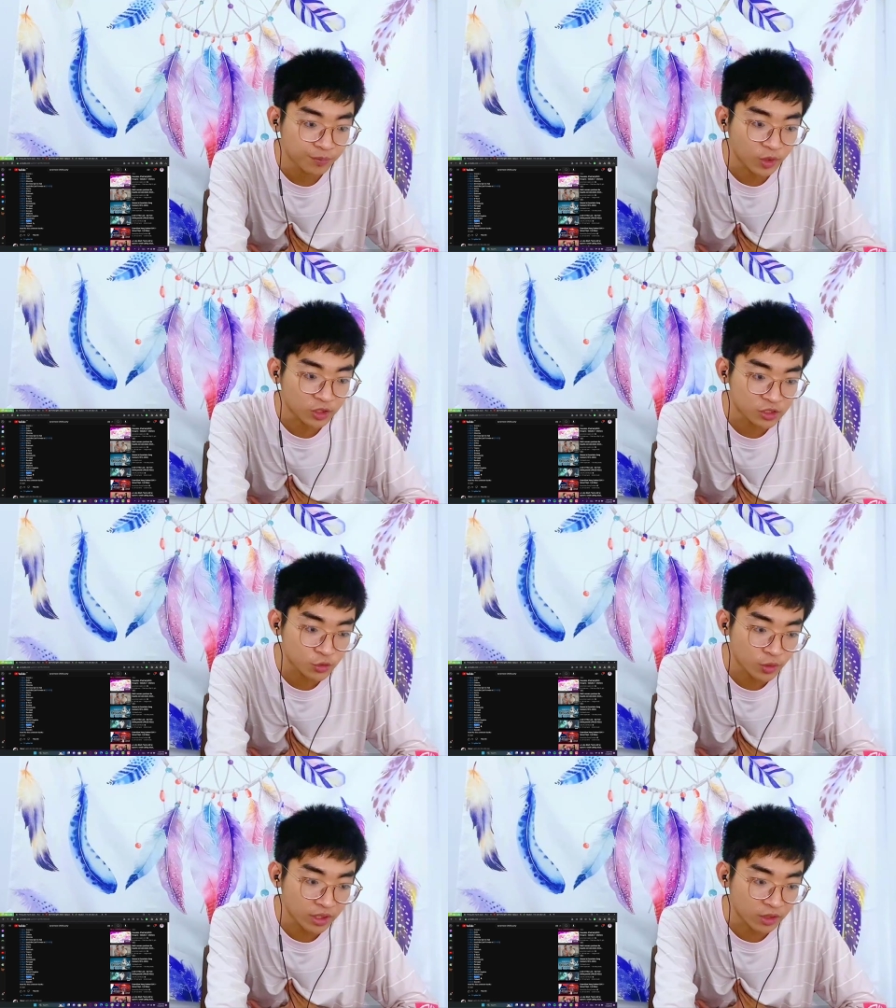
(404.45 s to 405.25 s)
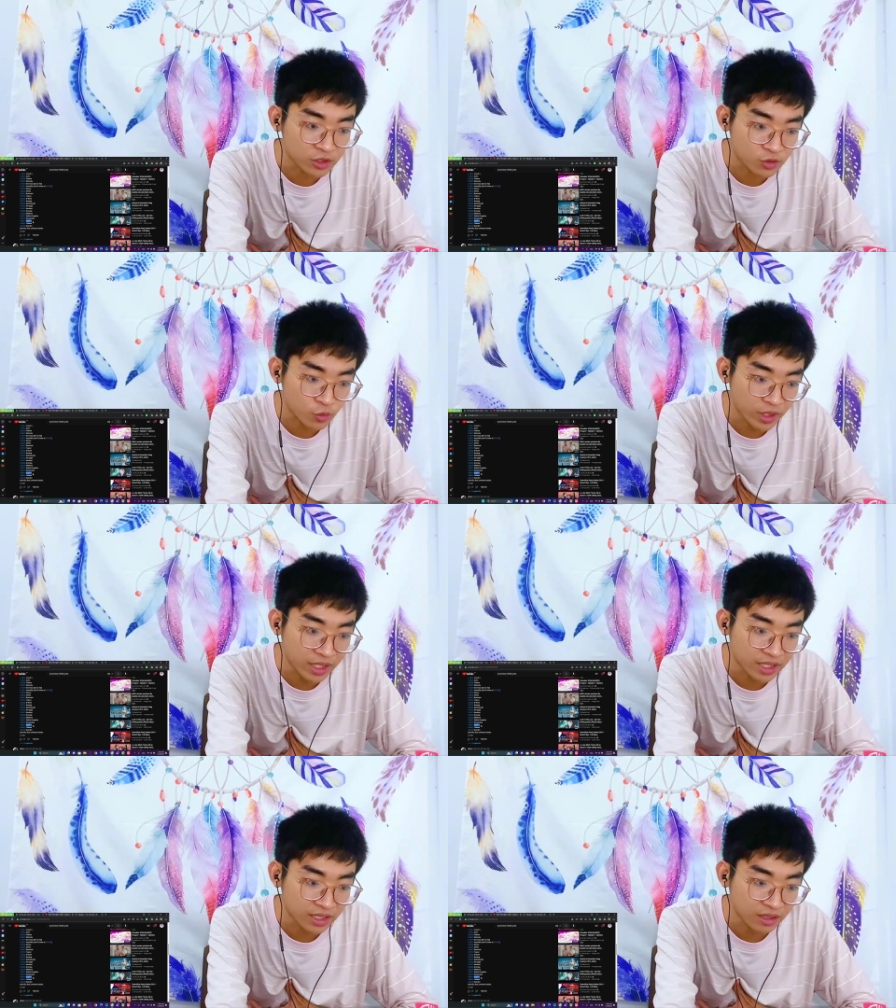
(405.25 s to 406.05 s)
Austria,
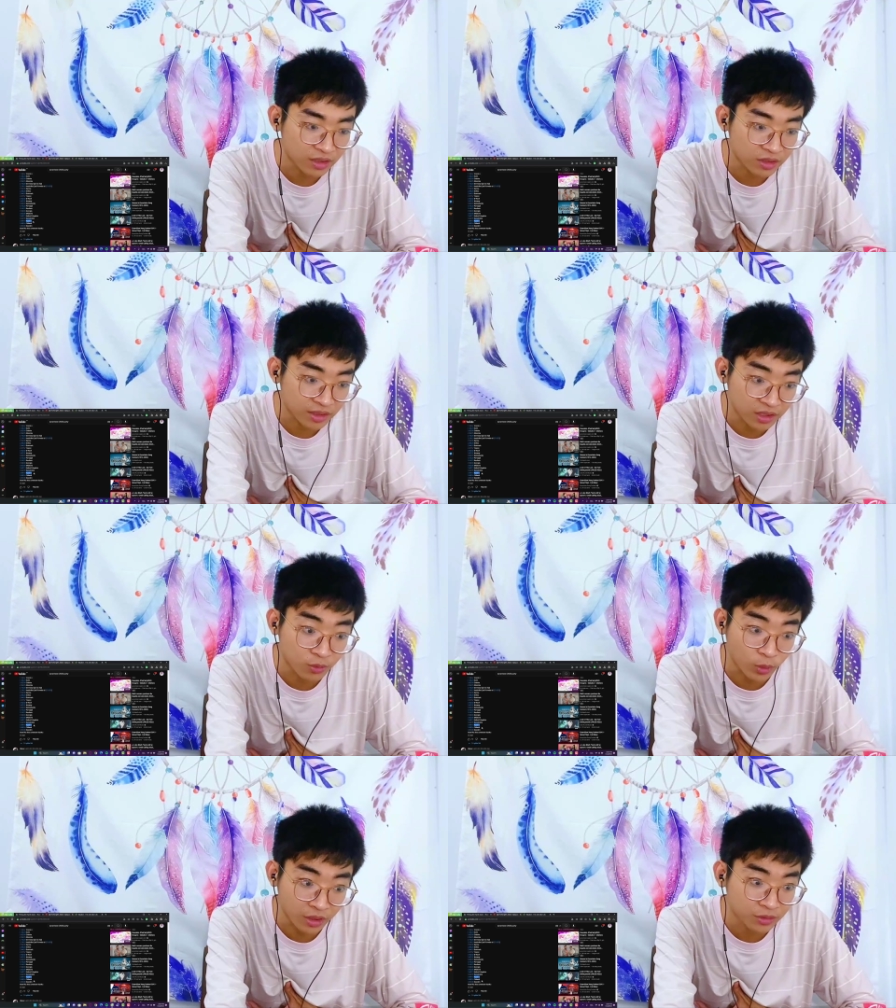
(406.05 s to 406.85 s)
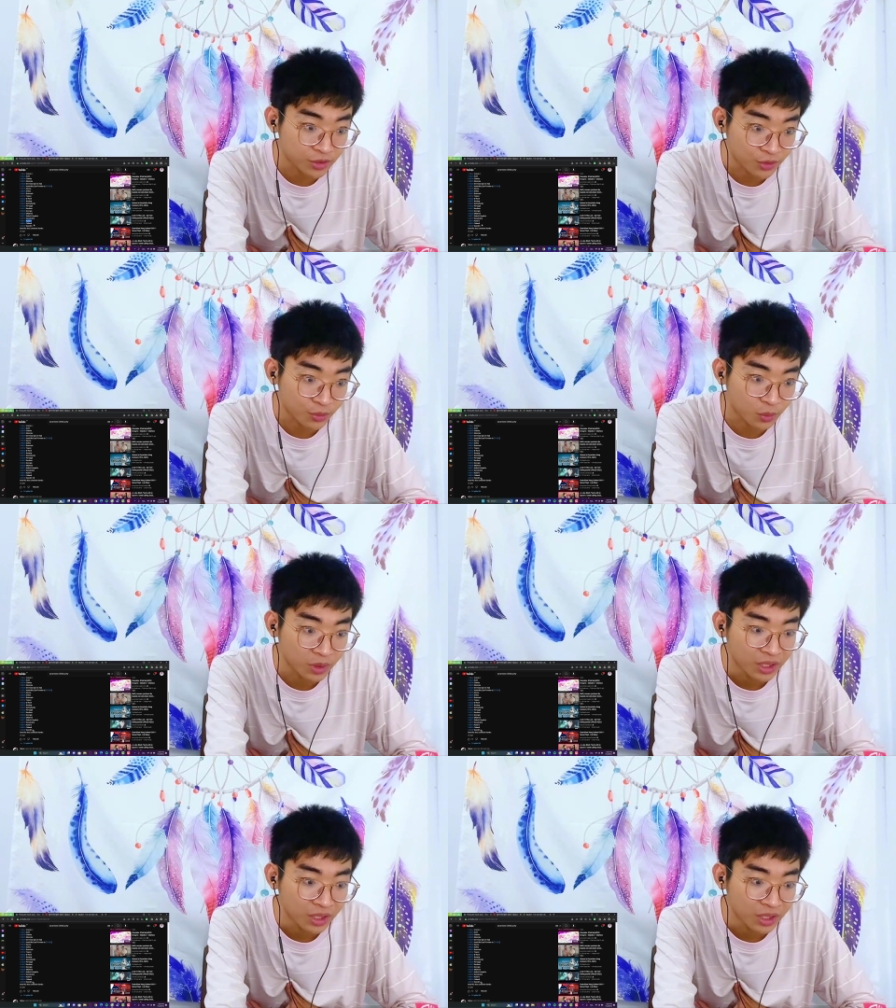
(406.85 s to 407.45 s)
Austria done well too.